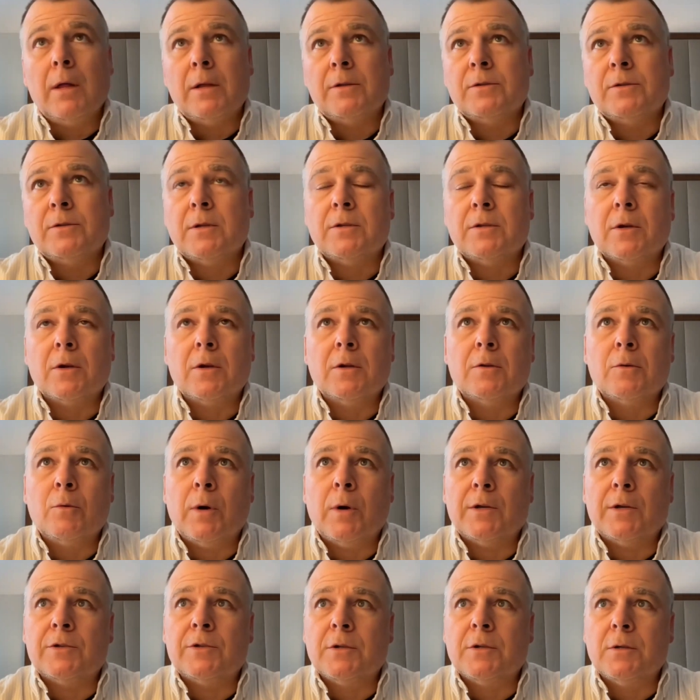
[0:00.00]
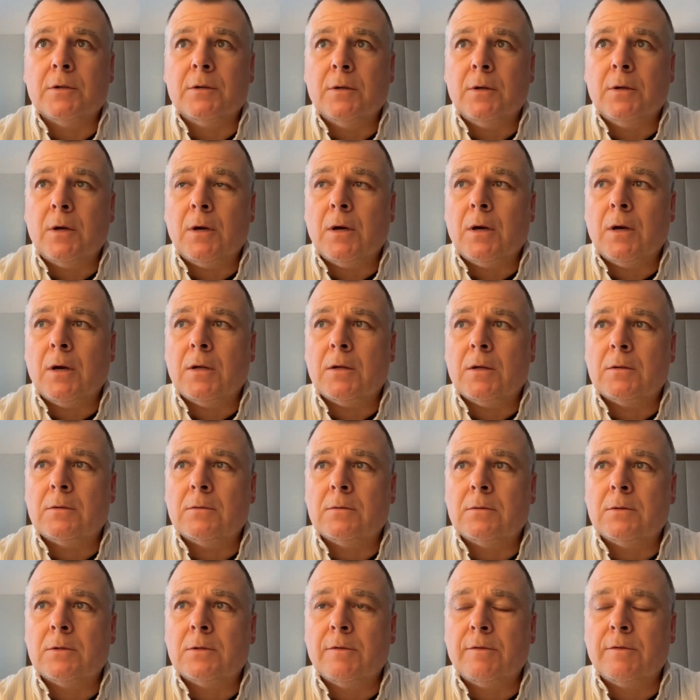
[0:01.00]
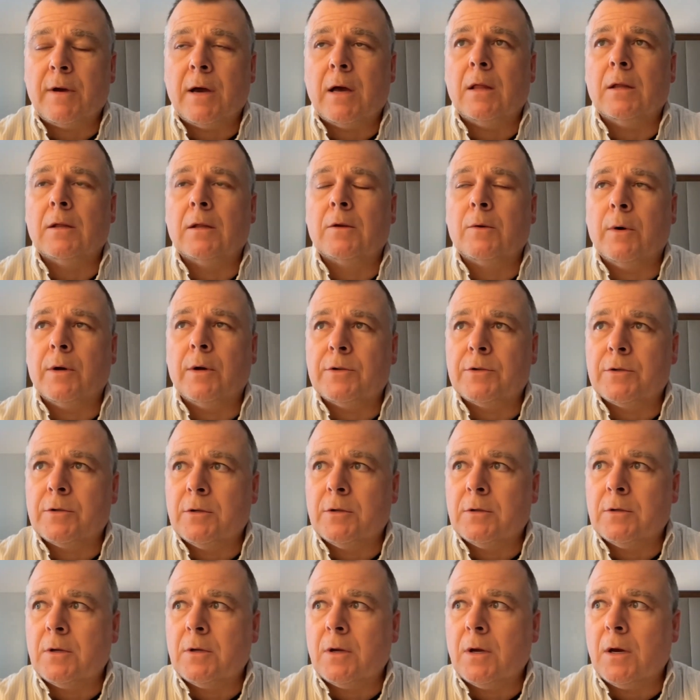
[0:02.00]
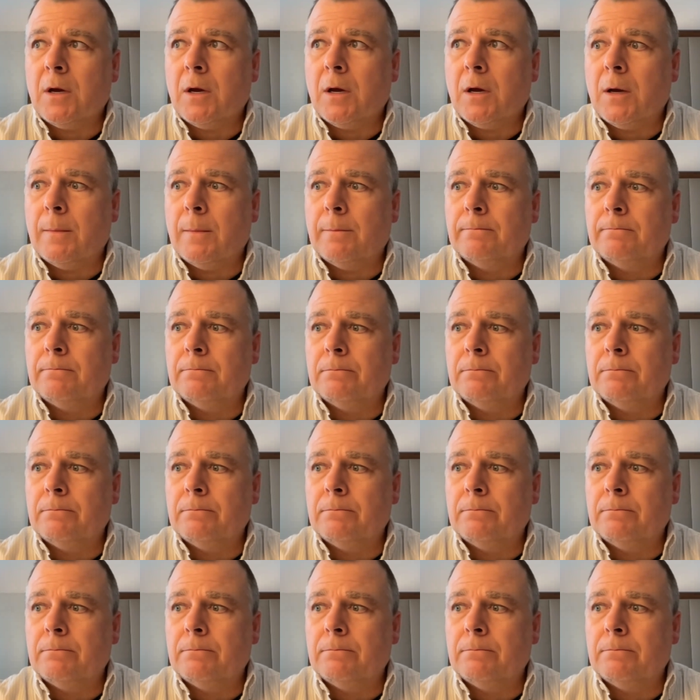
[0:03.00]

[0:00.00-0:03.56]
that's a good question. It's a valid question. I